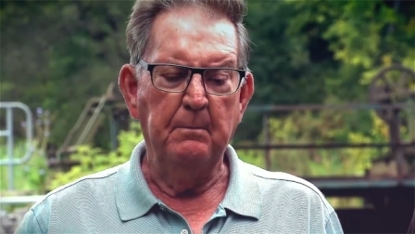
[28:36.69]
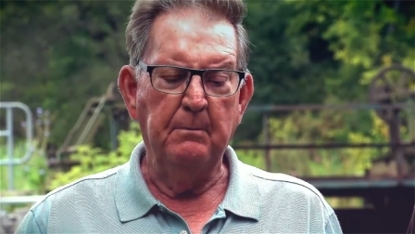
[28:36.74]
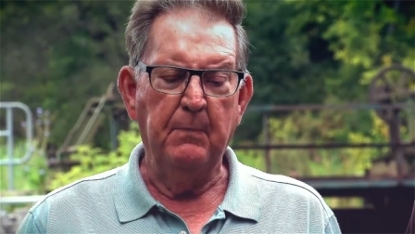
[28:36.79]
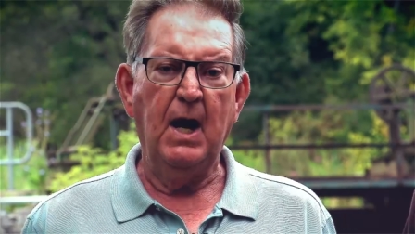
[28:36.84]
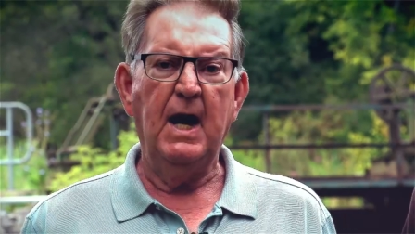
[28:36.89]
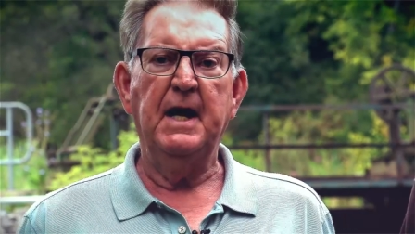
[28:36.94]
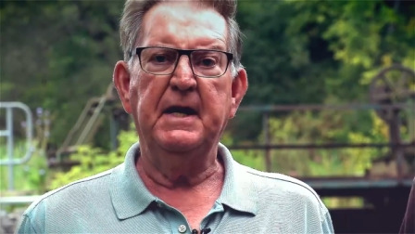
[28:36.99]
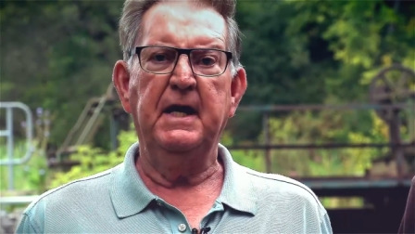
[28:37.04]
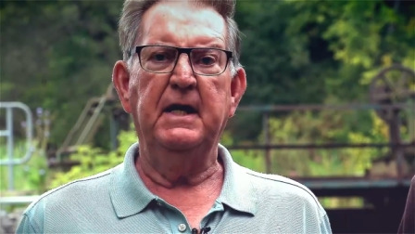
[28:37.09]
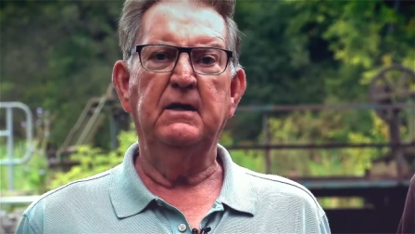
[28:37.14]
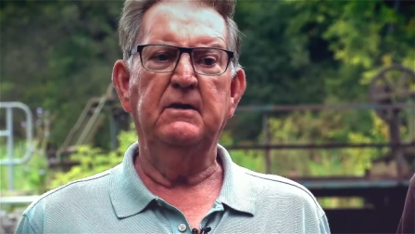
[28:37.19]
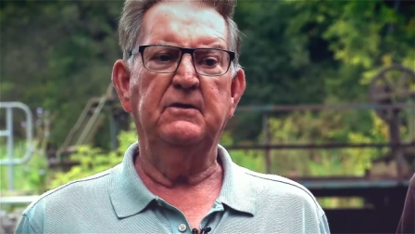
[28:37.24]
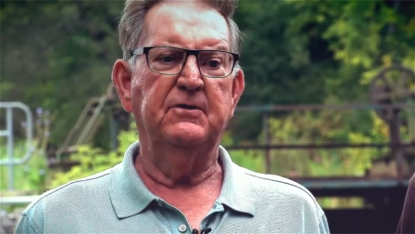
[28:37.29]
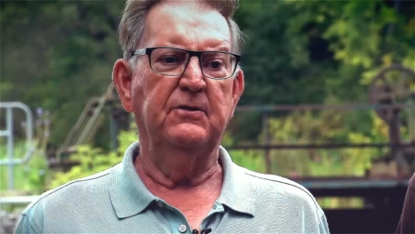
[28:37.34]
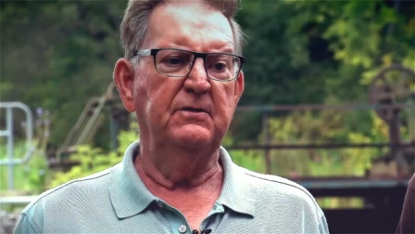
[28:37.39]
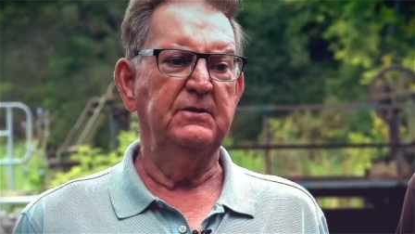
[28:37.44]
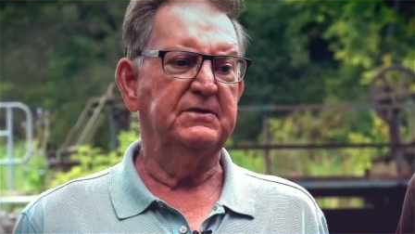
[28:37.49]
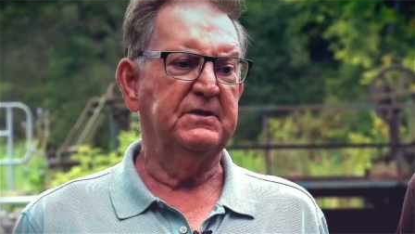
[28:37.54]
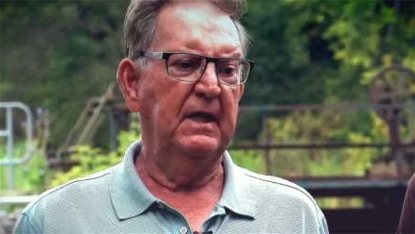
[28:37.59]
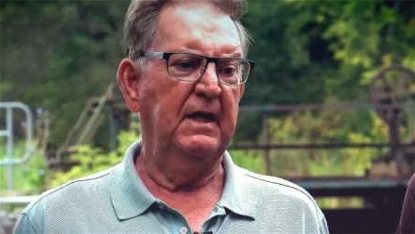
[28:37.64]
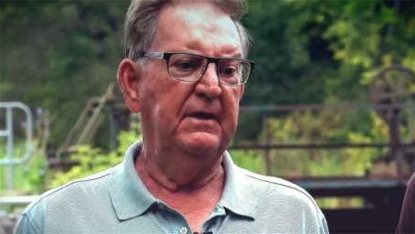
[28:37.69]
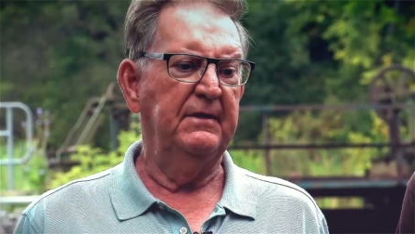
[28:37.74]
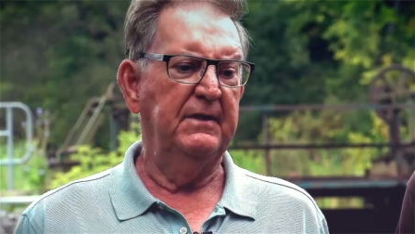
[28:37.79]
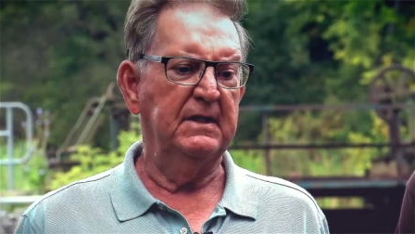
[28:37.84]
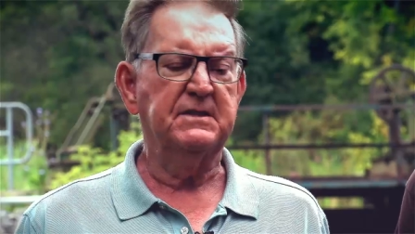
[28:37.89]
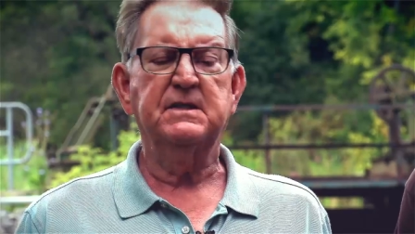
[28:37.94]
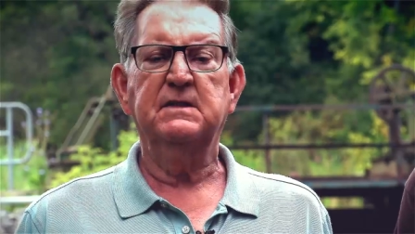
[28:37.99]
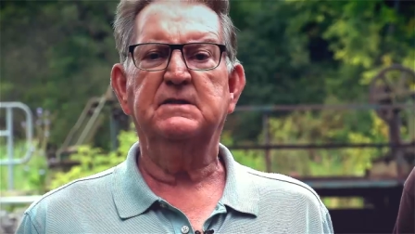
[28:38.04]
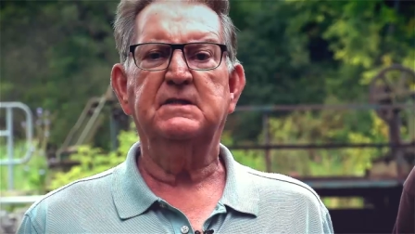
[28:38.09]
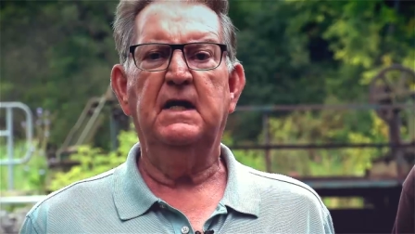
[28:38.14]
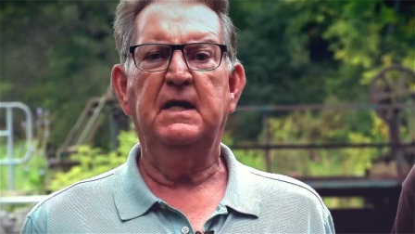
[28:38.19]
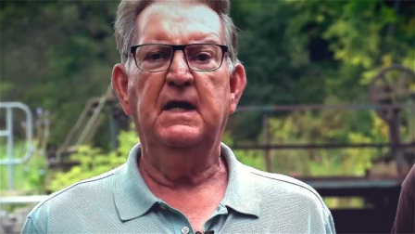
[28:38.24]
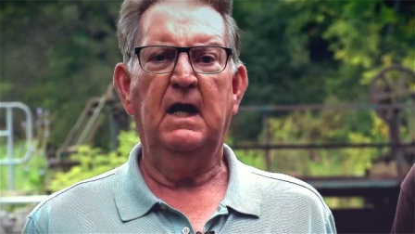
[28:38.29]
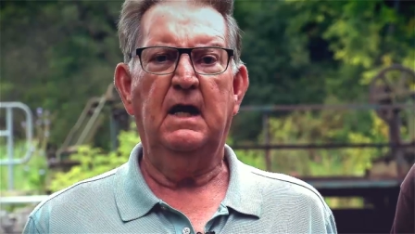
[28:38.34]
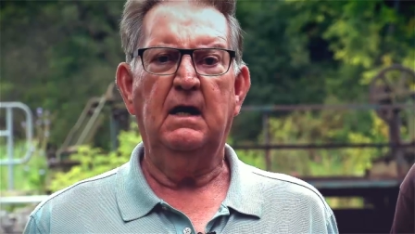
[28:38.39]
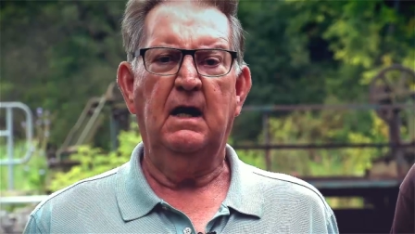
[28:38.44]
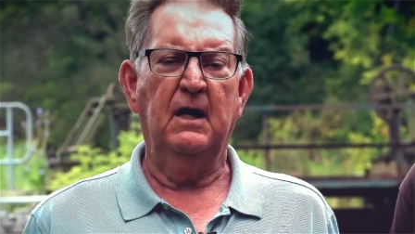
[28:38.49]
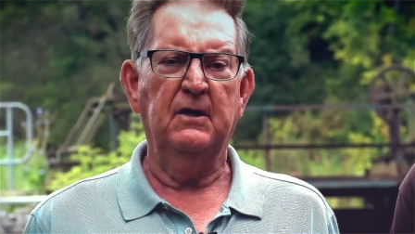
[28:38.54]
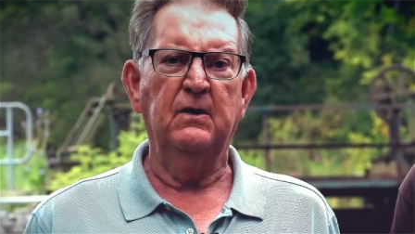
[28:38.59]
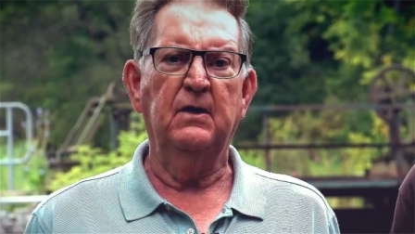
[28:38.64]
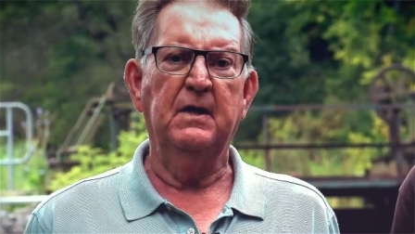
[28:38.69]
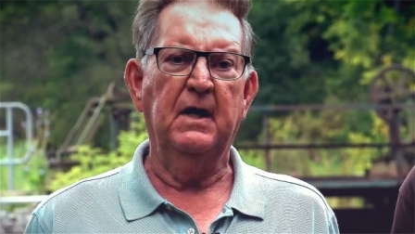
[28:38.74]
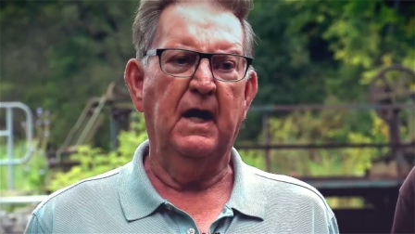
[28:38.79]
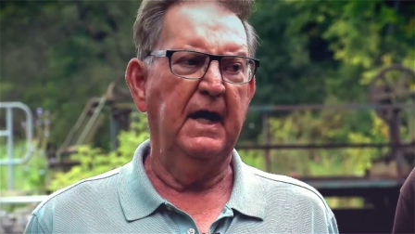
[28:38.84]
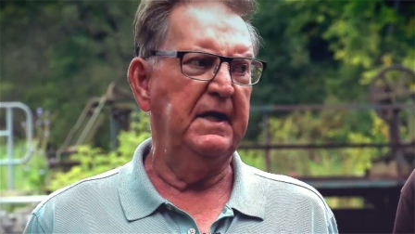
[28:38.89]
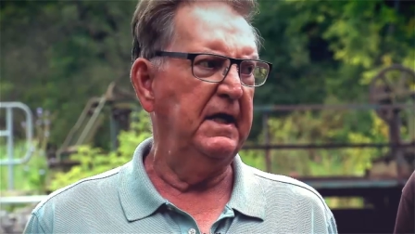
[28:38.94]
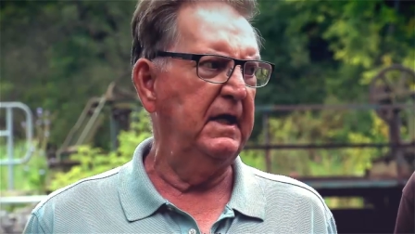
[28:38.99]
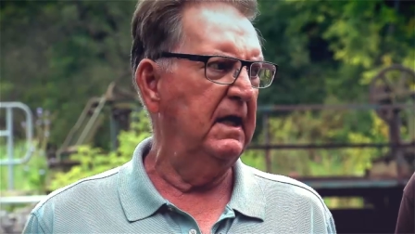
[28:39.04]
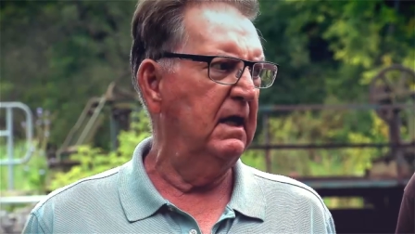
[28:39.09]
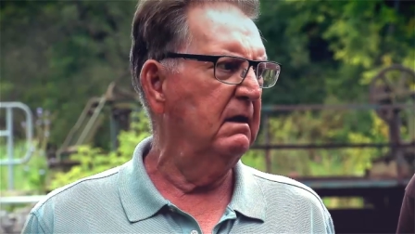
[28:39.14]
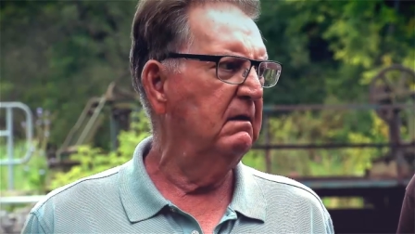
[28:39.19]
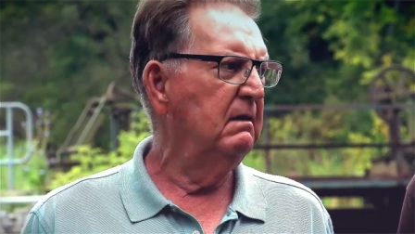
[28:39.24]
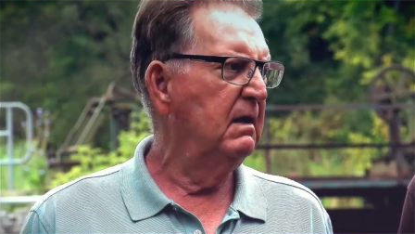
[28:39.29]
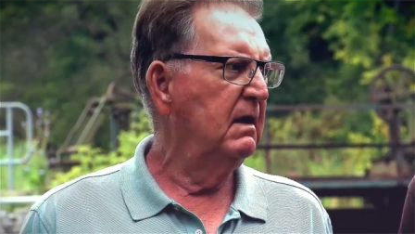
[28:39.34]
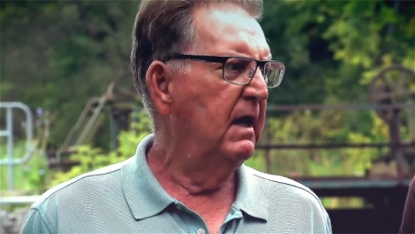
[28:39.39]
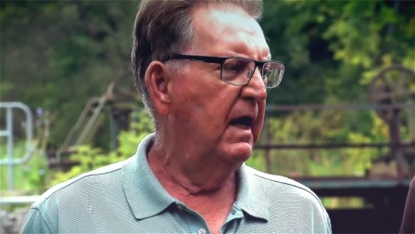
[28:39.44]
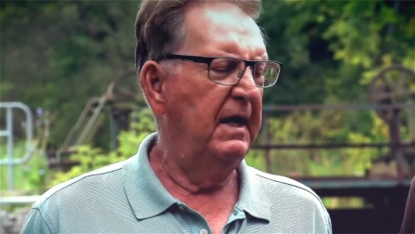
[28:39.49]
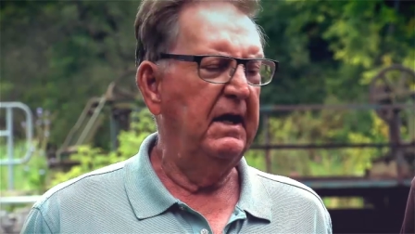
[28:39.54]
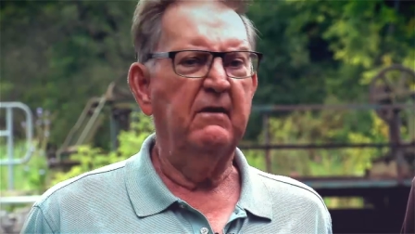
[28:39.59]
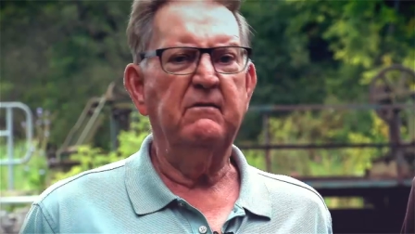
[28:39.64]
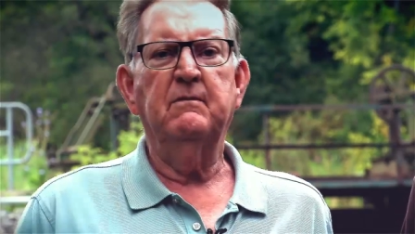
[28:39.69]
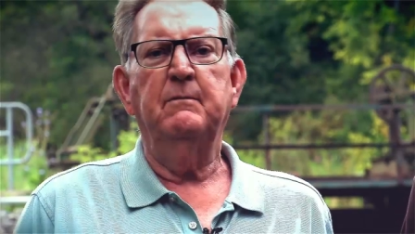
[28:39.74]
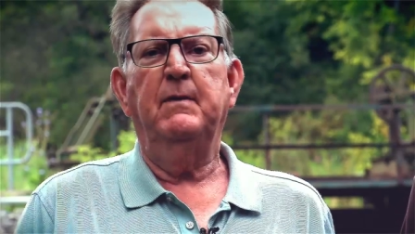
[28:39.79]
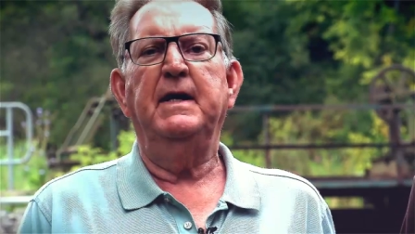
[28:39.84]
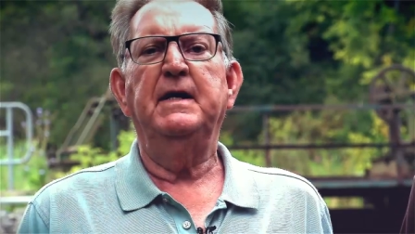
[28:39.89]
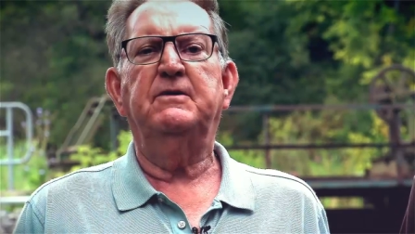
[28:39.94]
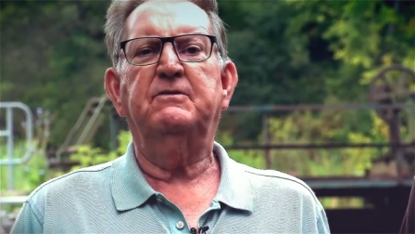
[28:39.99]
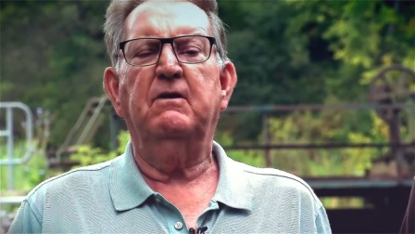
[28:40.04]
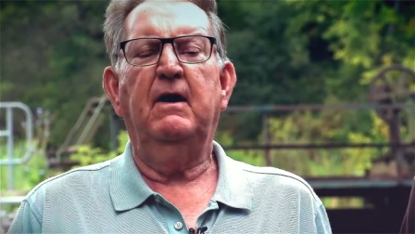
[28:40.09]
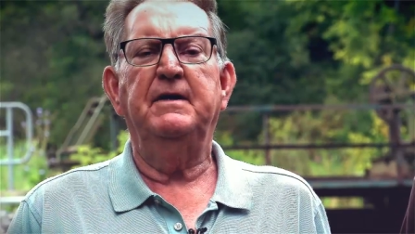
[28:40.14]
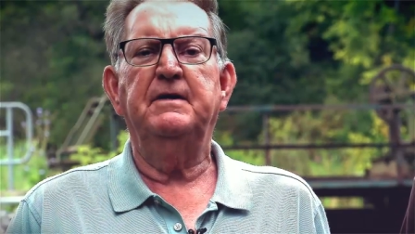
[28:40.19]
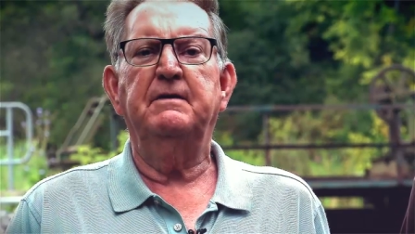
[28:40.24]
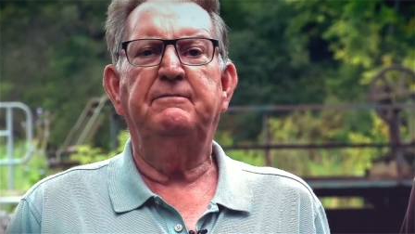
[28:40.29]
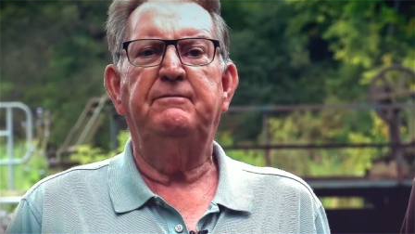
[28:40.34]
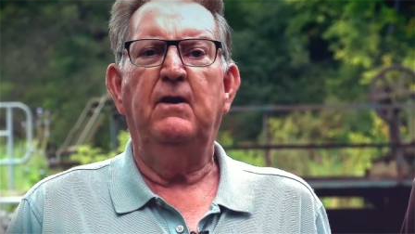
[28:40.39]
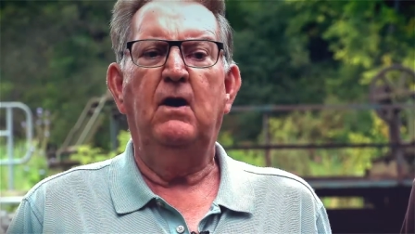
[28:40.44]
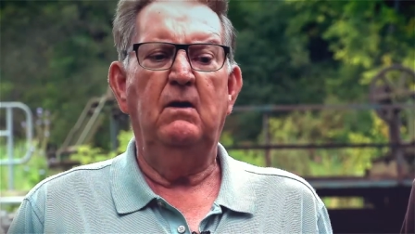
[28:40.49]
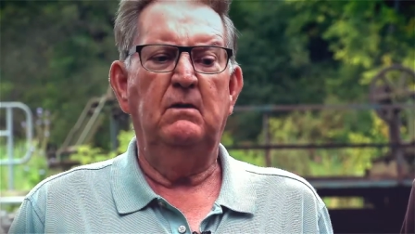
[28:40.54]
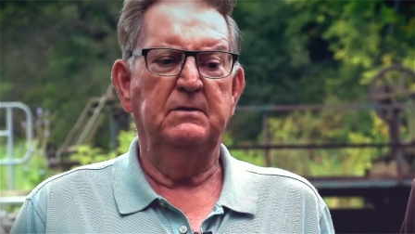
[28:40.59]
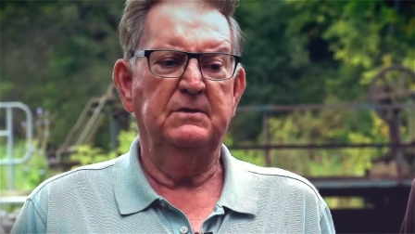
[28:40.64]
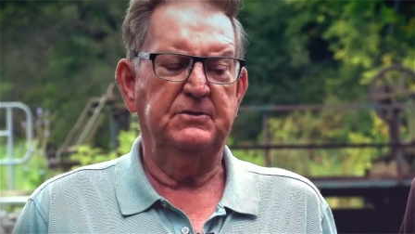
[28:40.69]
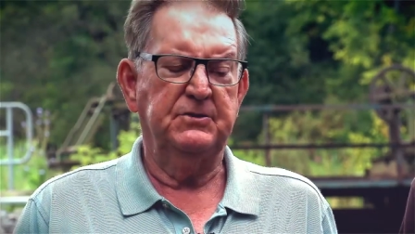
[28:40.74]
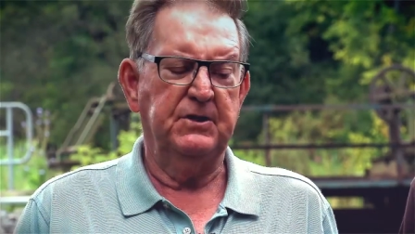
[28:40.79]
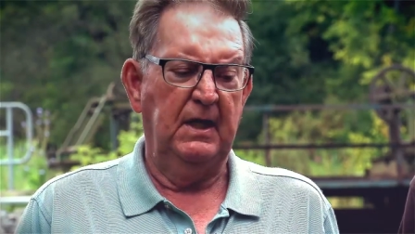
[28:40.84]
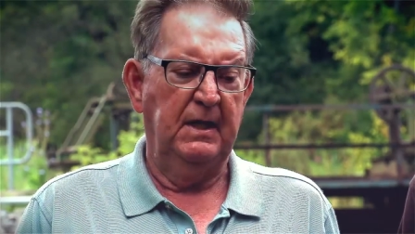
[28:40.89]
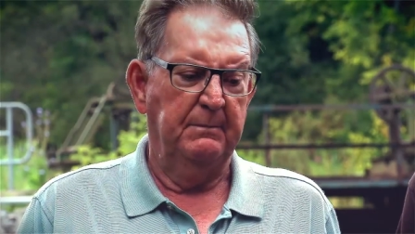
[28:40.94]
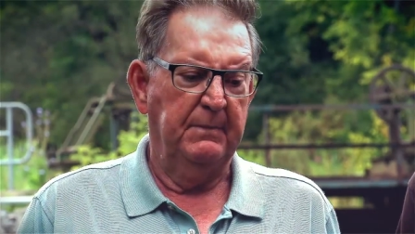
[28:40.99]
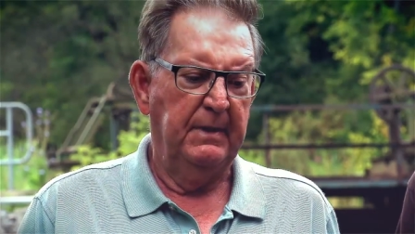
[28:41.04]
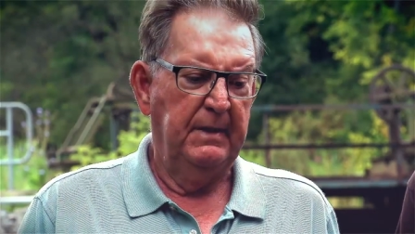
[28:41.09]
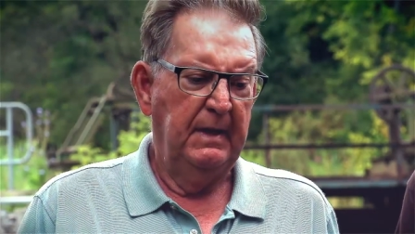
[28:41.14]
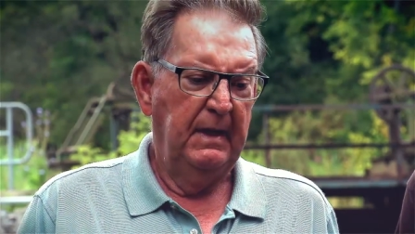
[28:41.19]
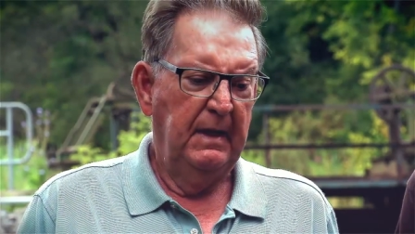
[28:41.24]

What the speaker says: bought into say this is a good idea, and everybody tried to fall in shape,